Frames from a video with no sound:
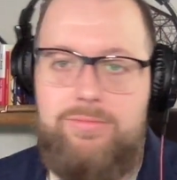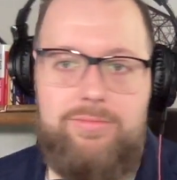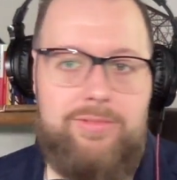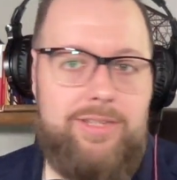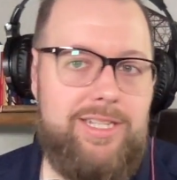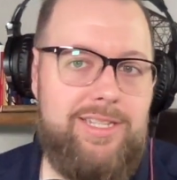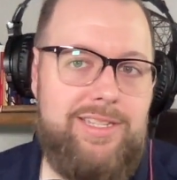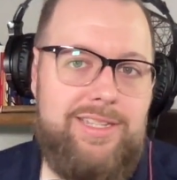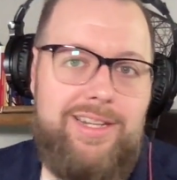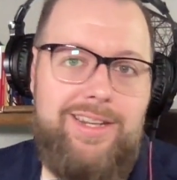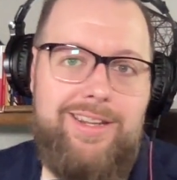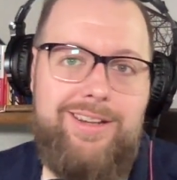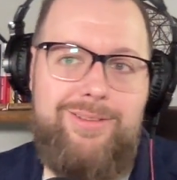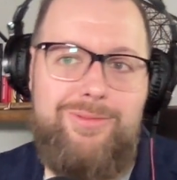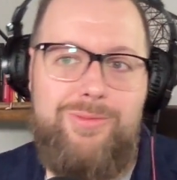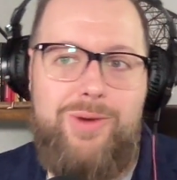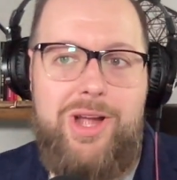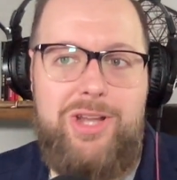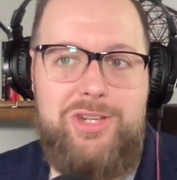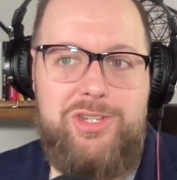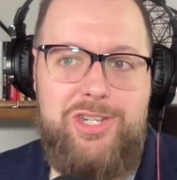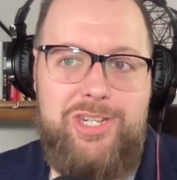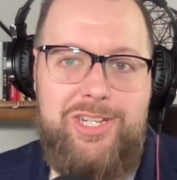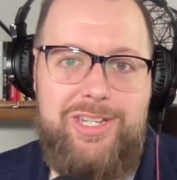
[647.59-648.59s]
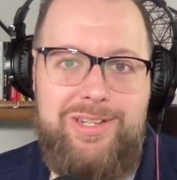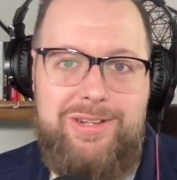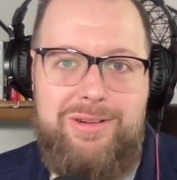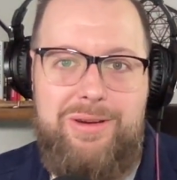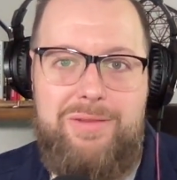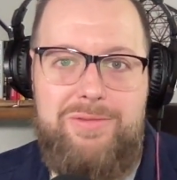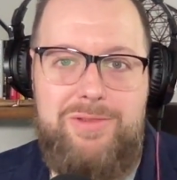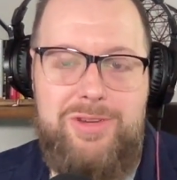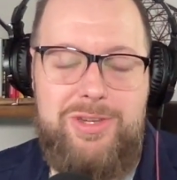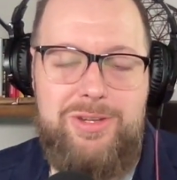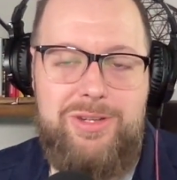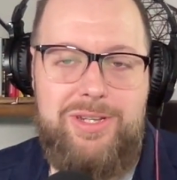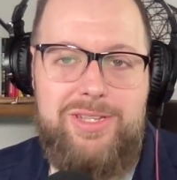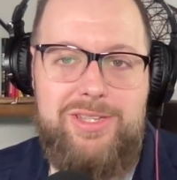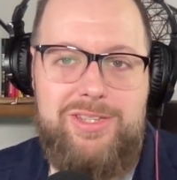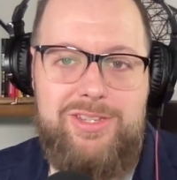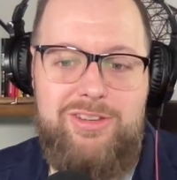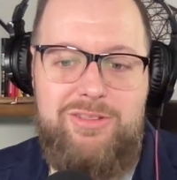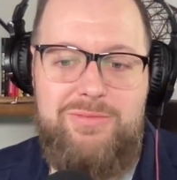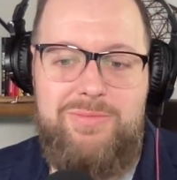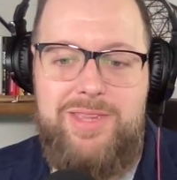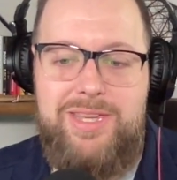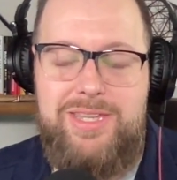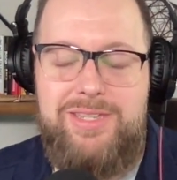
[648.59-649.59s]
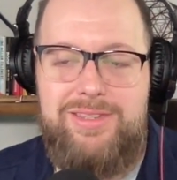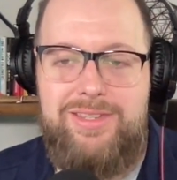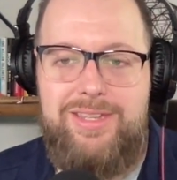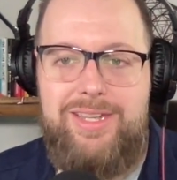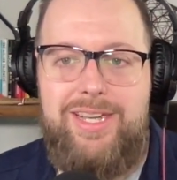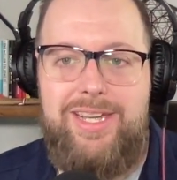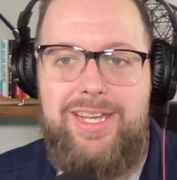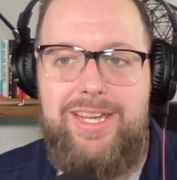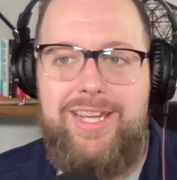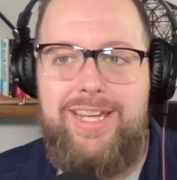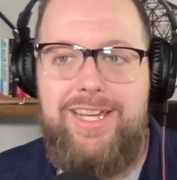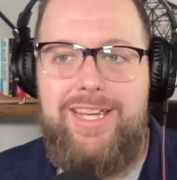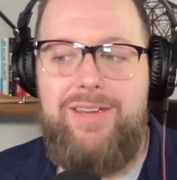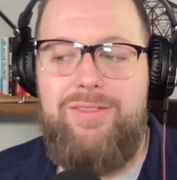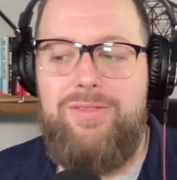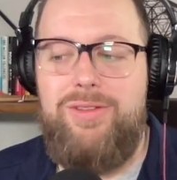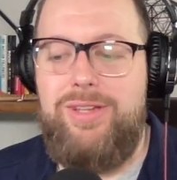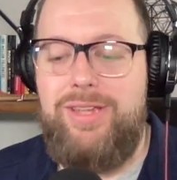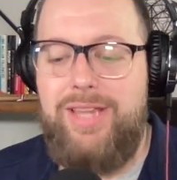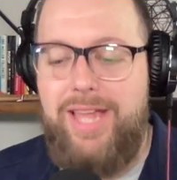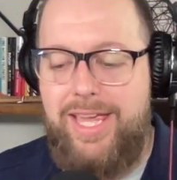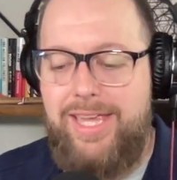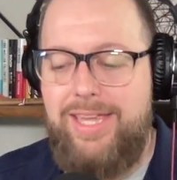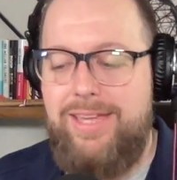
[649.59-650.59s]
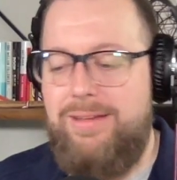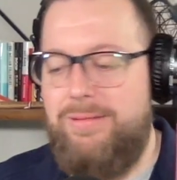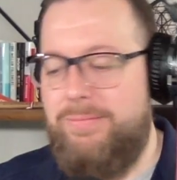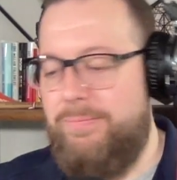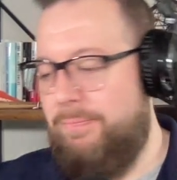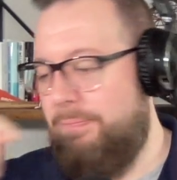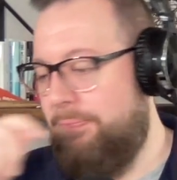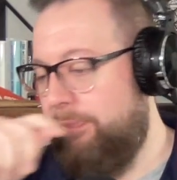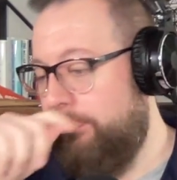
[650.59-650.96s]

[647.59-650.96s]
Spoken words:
listening, watching, however you consume this. If you like it,